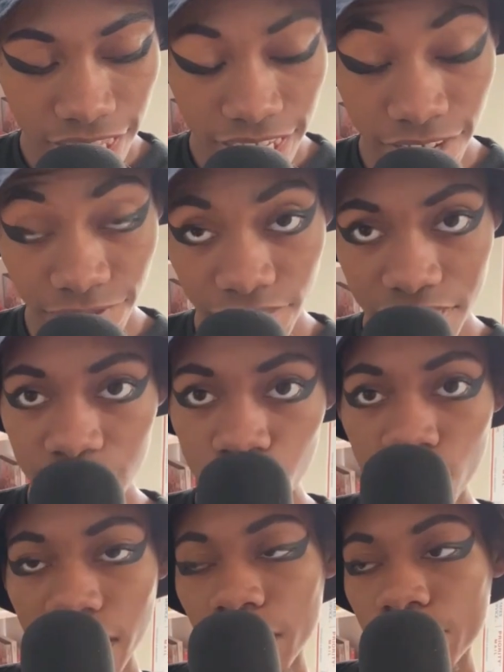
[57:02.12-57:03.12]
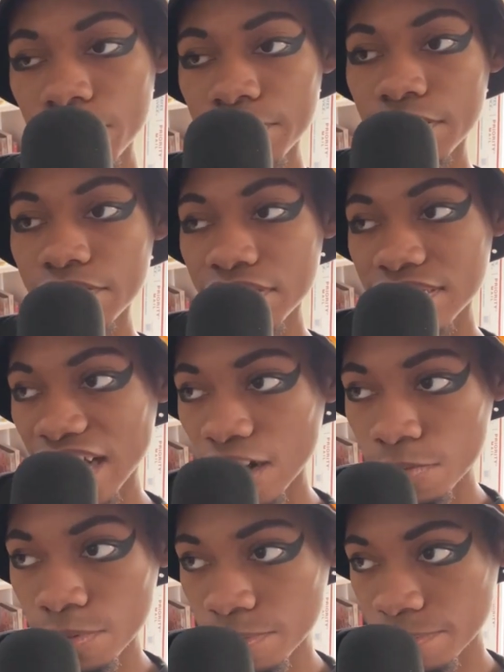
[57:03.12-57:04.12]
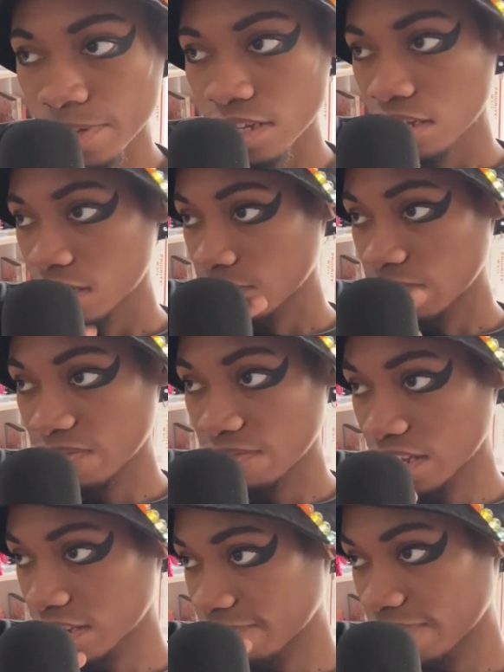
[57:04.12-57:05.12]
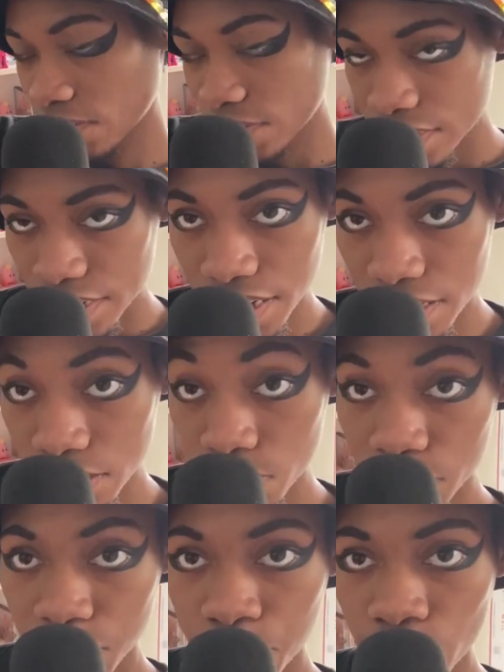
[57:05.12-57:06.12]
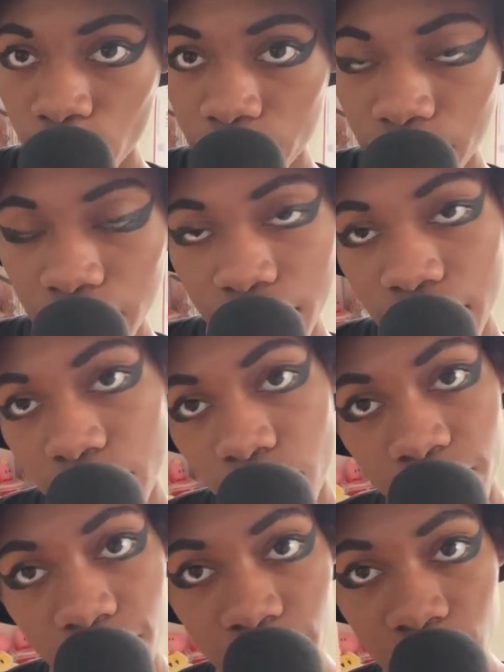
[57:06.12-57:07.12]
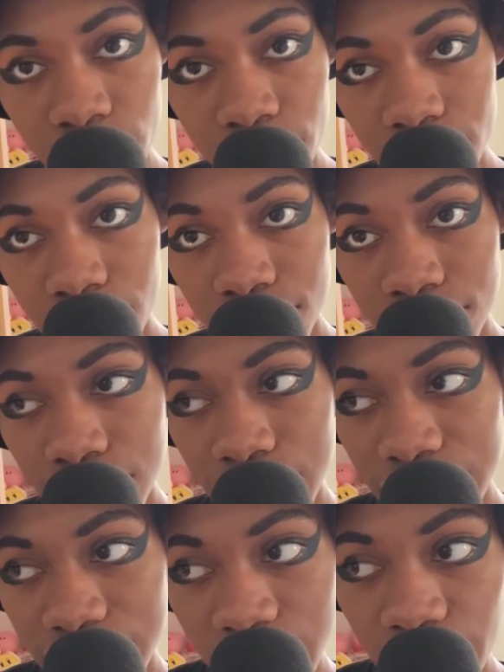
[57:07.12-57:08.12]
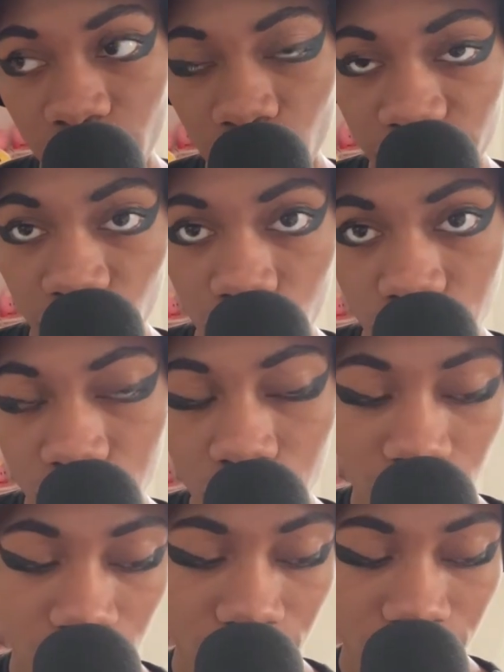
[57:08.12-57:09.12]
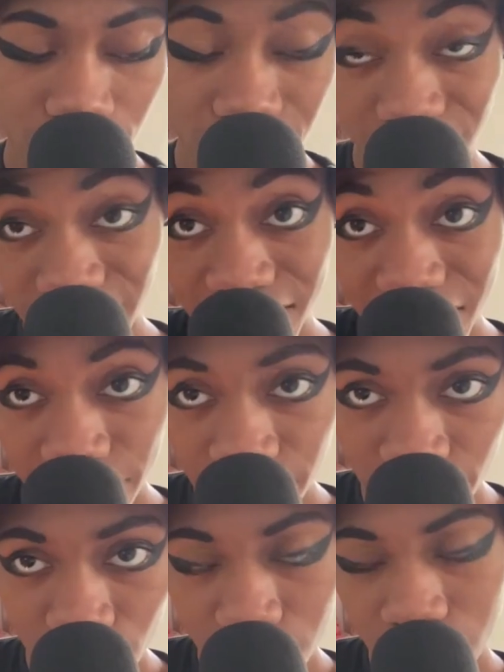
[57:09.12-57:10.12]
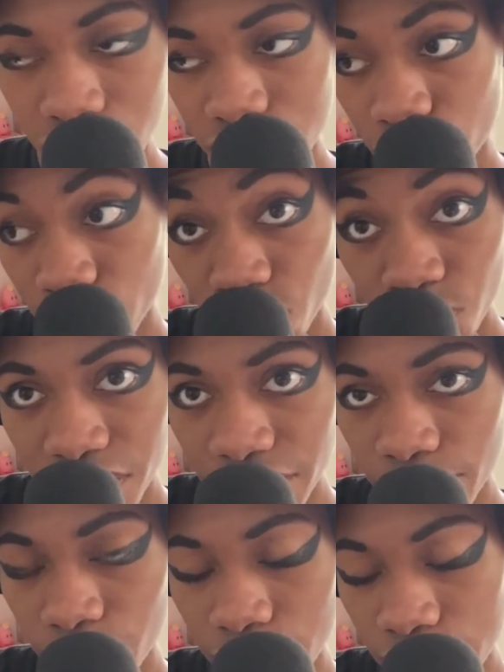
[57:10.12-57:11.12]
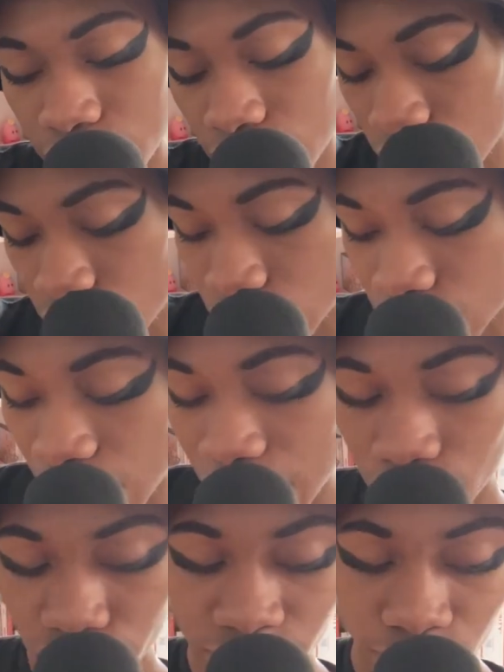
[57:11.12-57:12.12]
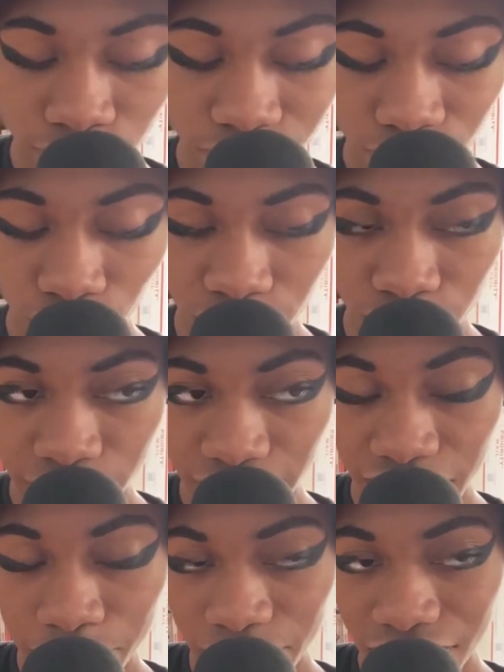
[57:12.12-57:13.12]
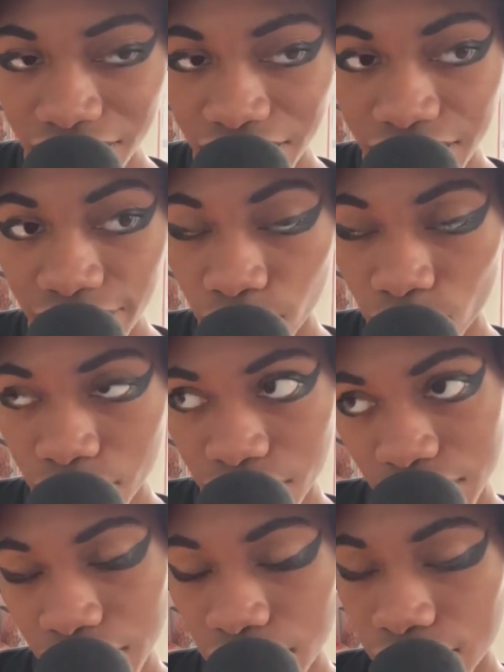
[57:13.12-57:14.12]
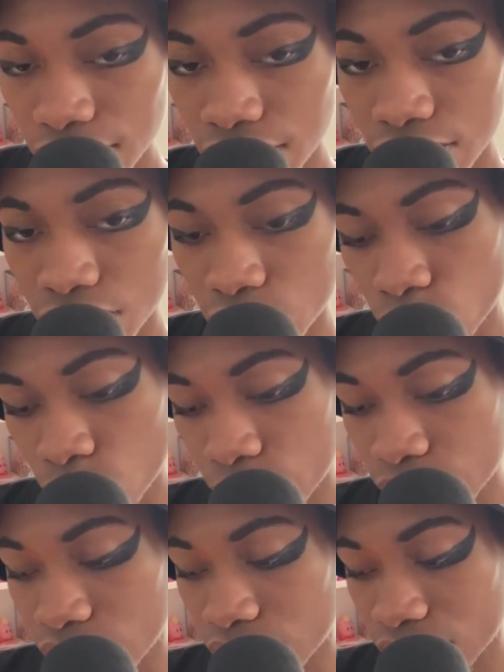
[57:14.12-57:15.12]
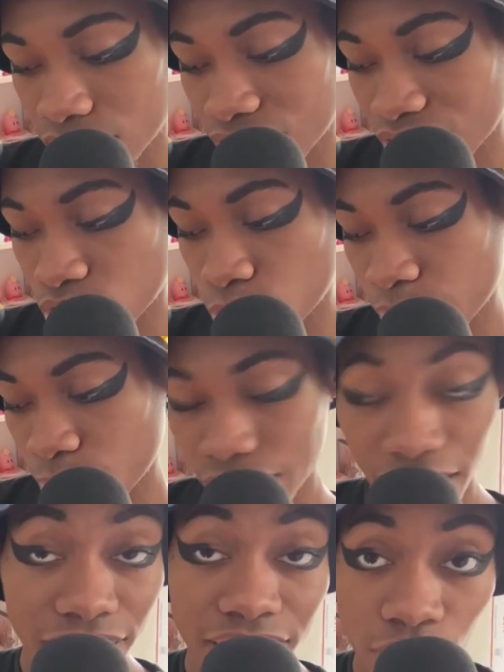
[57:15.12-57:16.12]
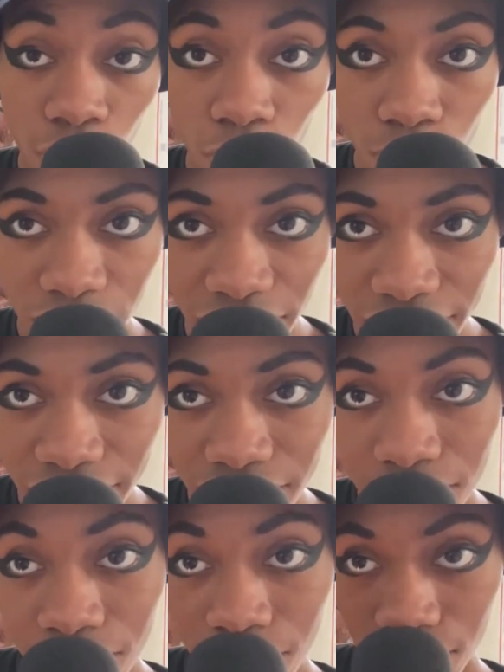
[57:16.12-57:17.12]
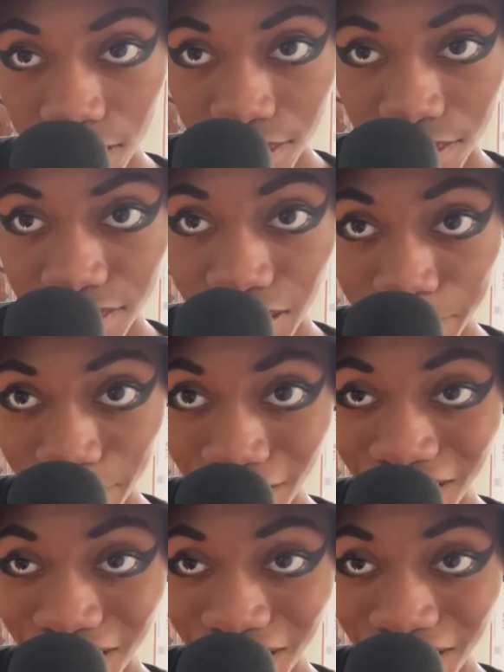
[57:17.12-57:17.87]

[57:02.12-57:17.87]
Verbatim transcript: Invincible album. Now this album is very akin to Exploded in that there were very like different versions, slightly different versions. There were three different ones. I don't remember which one was A, B, and C, of course, again. So we're just gonna go by what I call A, type A.